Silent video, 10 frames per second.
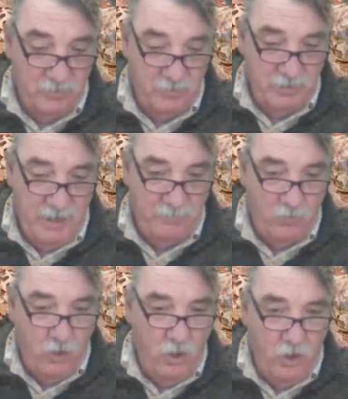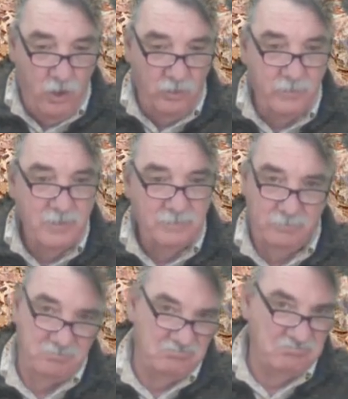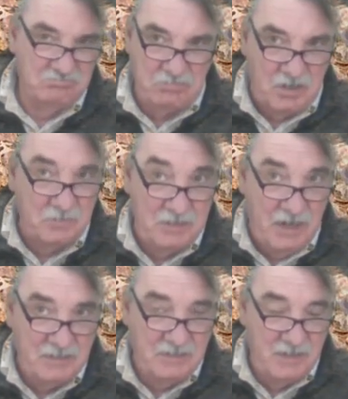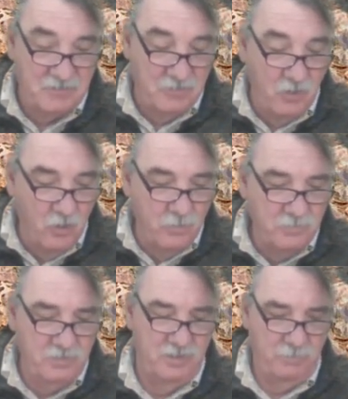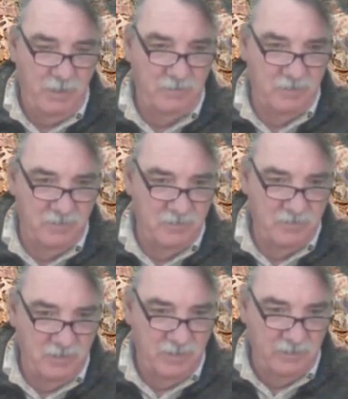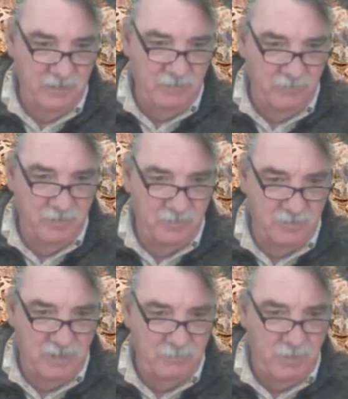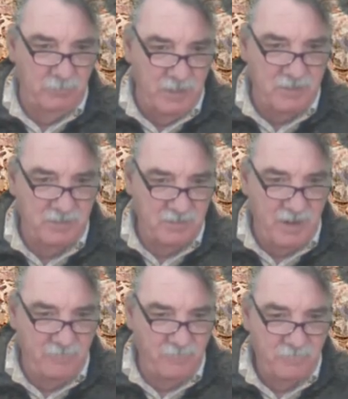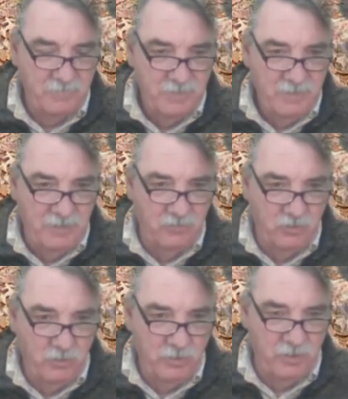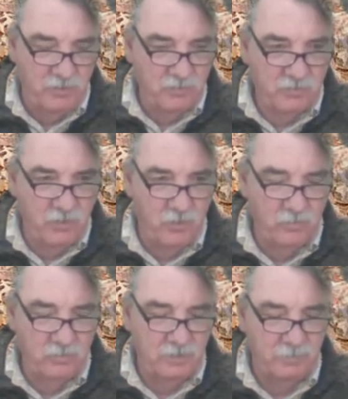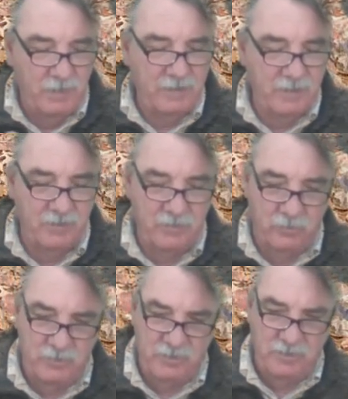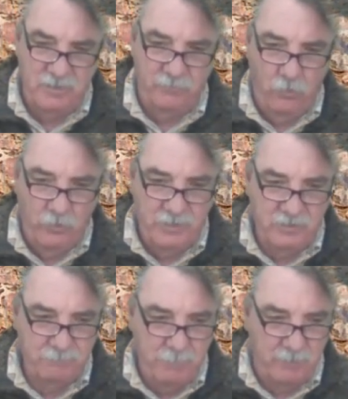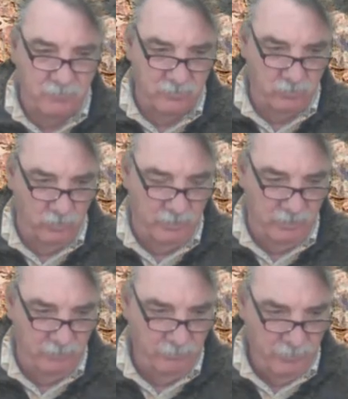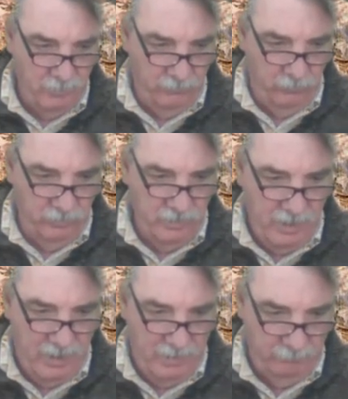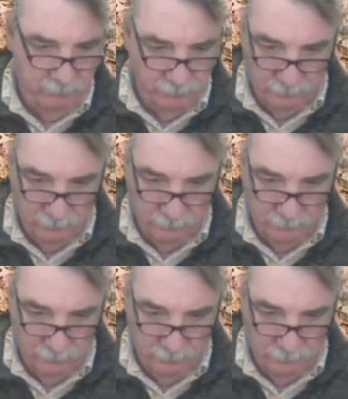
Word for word: they're going to have all approximately 90,000 homes inspected in the city of Cleveland to deem them lead safe in two years. So uh, my calculation was they need 40 inspectors working full time